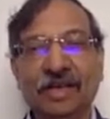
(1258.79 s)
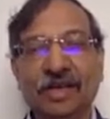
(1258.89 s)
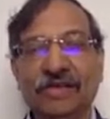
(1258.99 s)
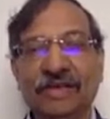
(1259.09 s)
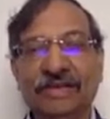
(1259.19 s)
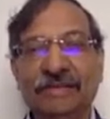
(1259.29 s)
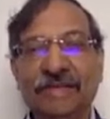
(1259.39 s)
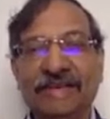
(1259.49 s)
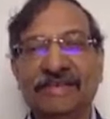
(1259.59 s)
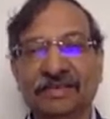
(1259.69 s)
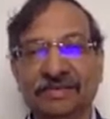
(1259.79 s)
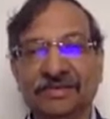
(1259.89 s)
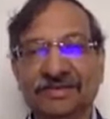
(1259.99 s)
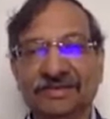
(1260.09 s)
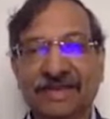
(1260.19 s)
always breaks
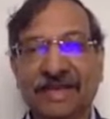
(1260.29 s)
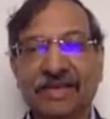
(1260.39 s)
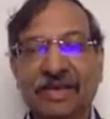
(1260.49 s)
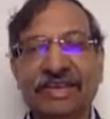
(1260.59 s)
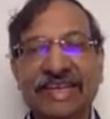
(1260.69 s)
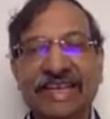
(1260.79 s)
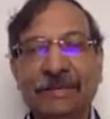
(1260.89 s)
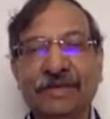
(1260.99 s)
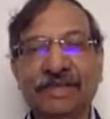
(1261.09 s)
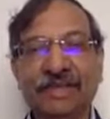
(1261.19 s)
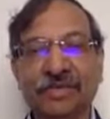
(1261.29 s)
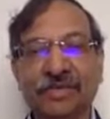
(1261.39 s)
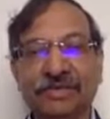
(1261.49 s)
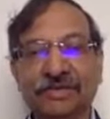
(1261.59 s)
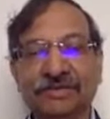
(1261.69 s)
down and you have a tape on the
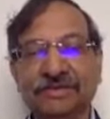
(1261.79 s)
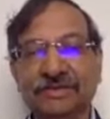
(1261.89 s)
remote.